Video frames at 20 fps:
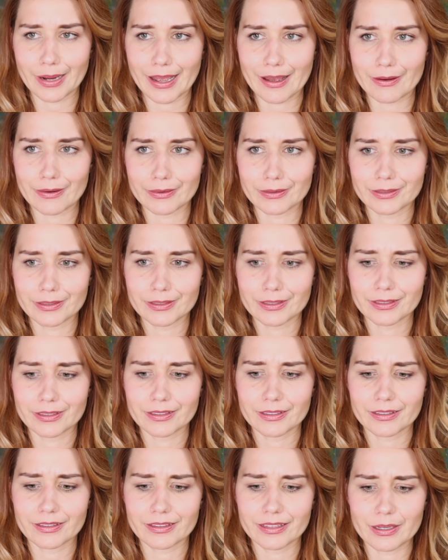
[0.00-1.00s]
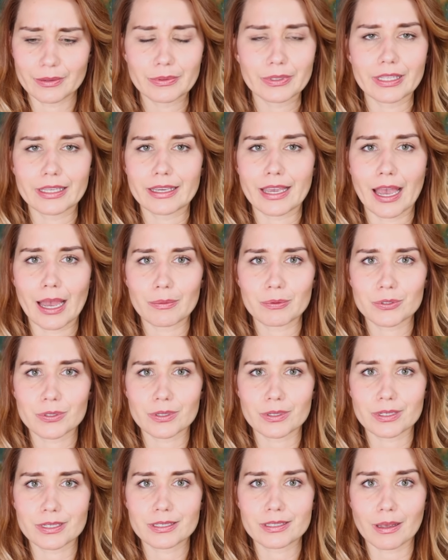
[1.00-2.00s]
wow, they really
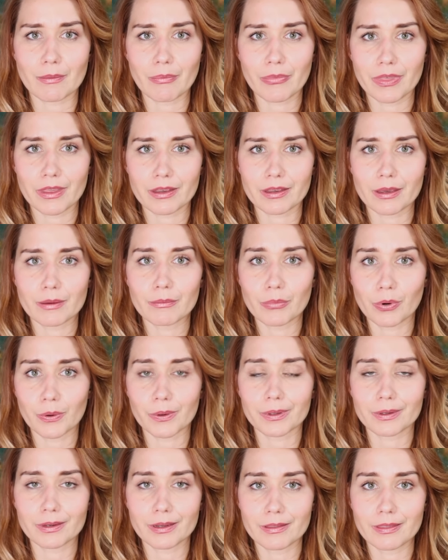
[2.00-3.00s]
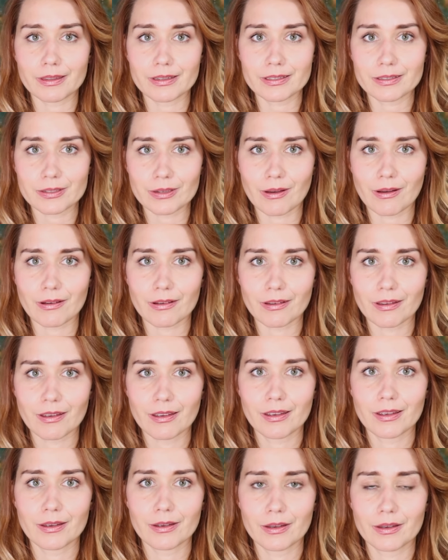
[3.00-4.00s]
captured something important in this song.
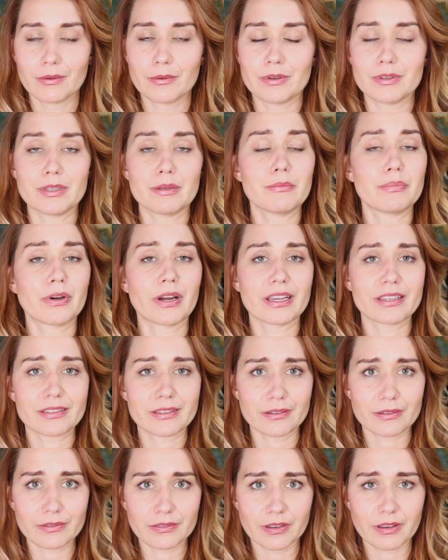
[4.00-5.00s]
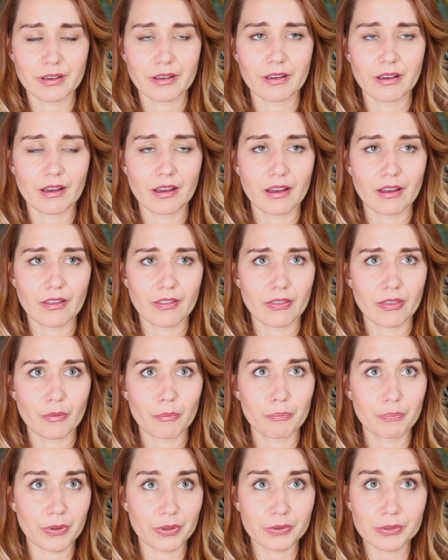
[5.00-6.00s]
It was impressive. Uh,
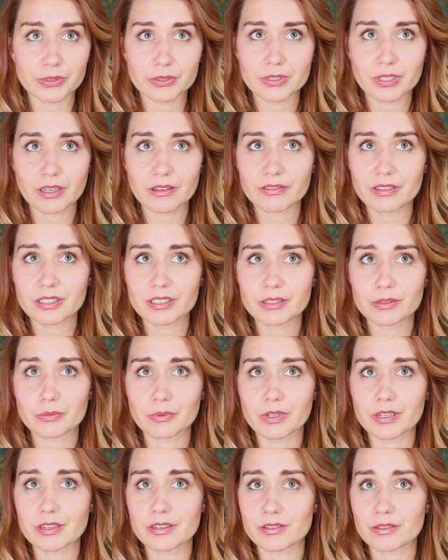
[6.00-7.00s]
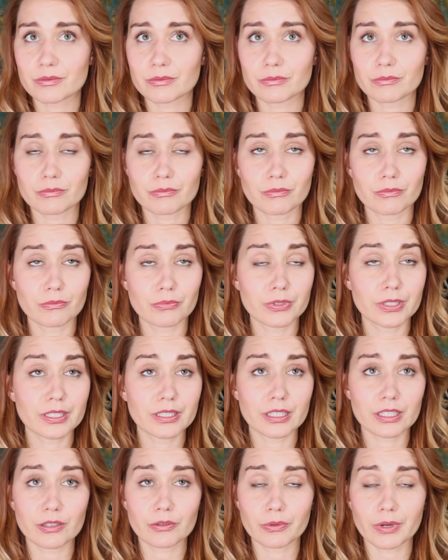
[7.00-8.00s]
the build of it was
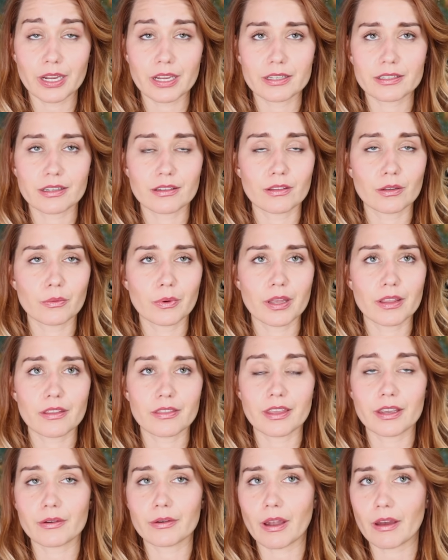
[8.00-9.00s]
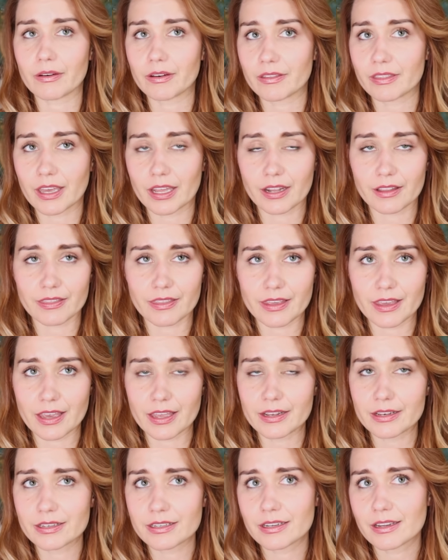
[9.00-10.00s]
really great and the way that they grounded that at
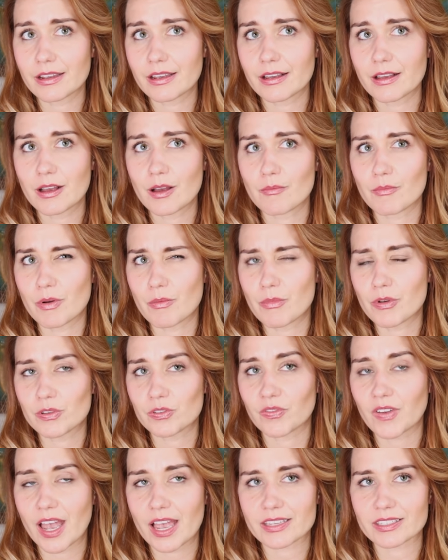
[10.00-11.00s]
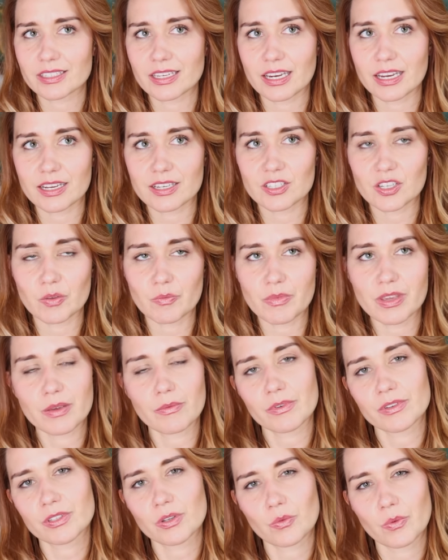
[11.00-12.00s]
the end. But most fascinating to
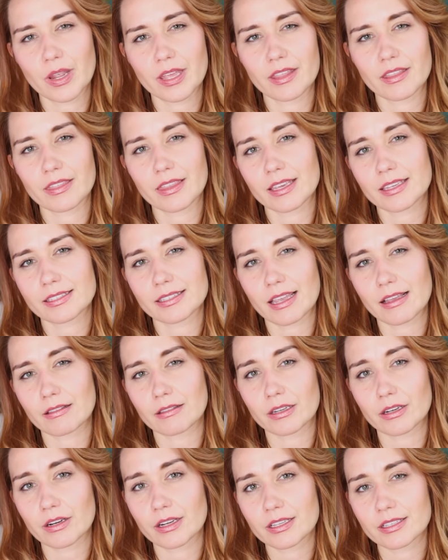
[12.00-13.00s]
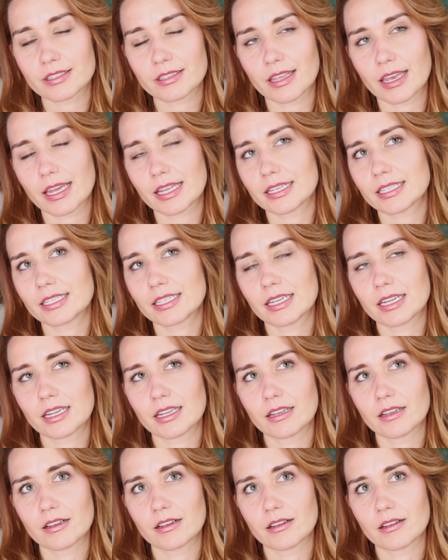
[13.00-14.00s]
me was the way that they set lyrics that
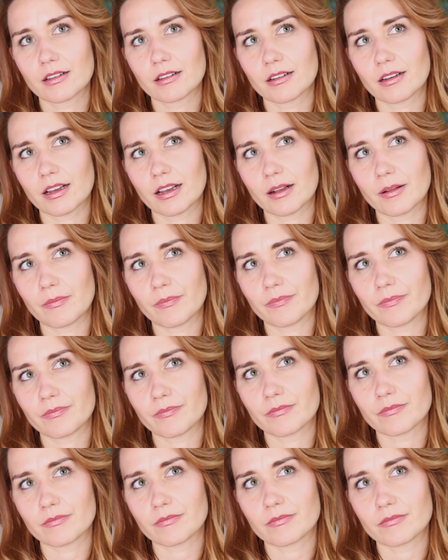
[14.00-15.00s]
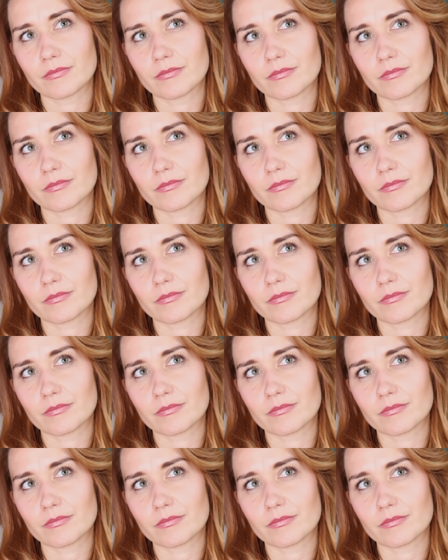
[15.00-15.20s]
um,